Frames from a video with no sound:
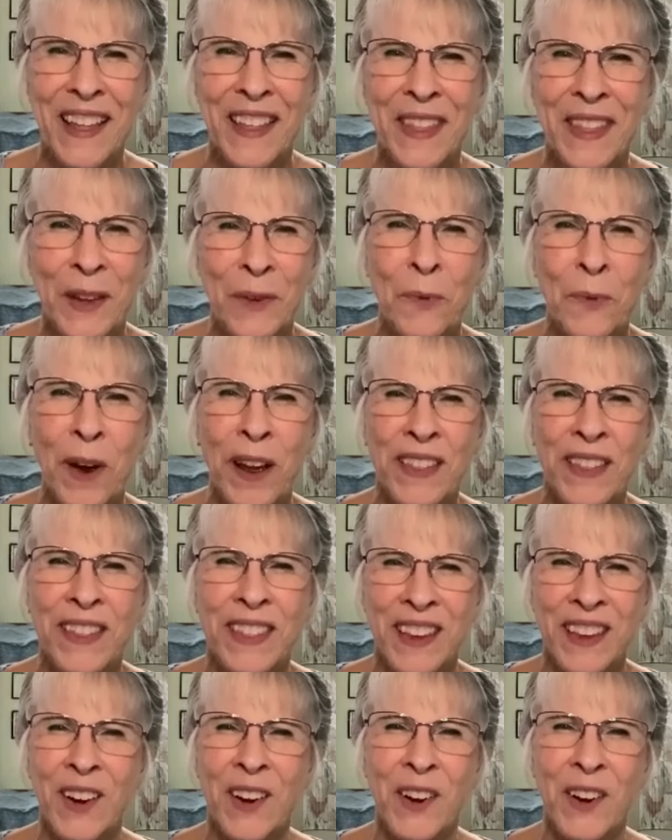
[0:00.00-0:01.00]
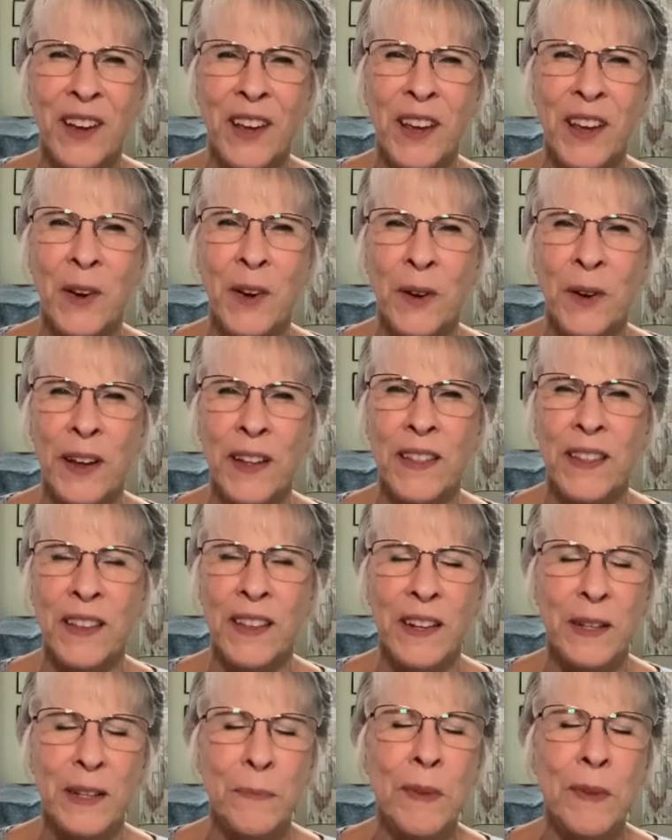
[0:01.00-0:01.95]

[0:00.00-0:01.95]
than right there hearing these